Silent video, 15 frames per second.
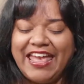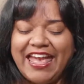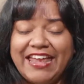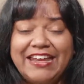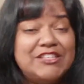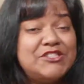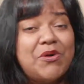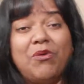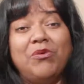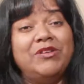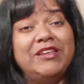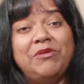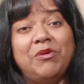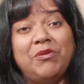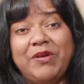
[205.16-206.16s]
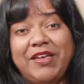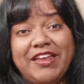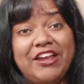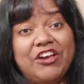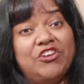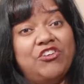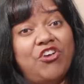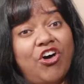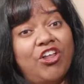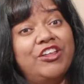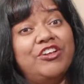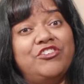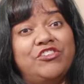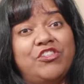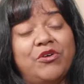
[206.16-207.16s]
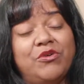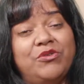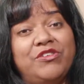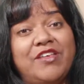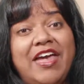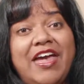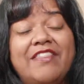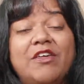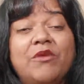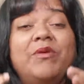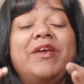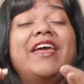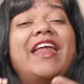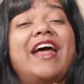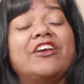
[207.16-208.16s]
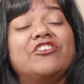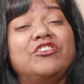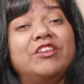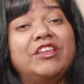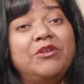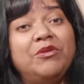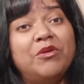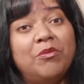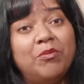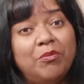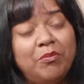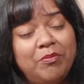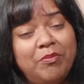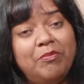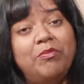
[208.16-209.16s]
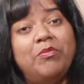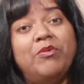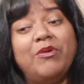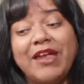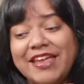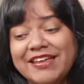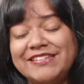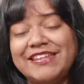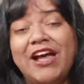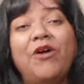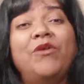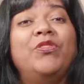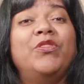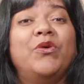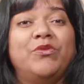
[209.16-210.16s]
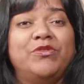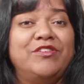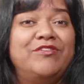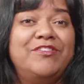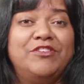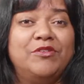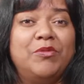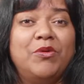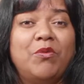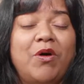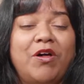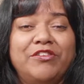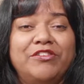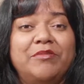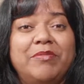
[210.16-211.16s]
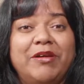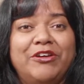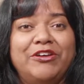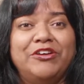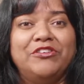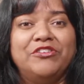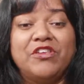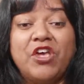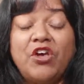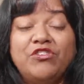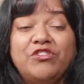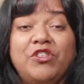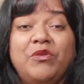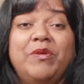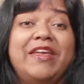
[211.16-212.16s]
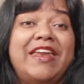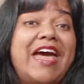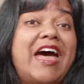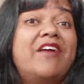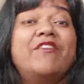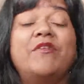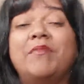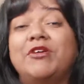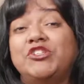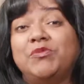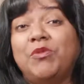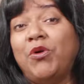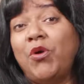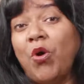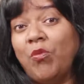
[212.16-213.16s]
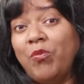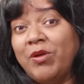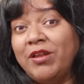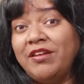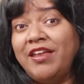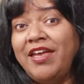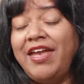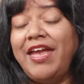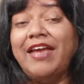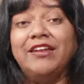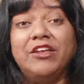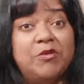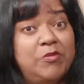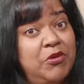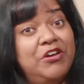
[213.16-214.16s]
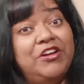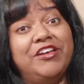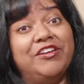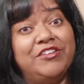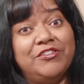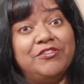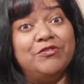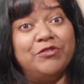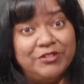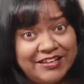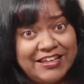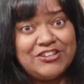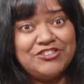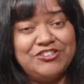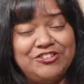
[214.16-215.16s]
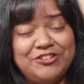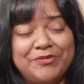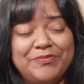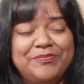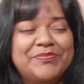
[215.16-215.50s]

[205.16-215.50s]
And it's only when we can acknowledge those that we can actually break down those invisible walls and barriers so that we can have a much more open and communicative relationship.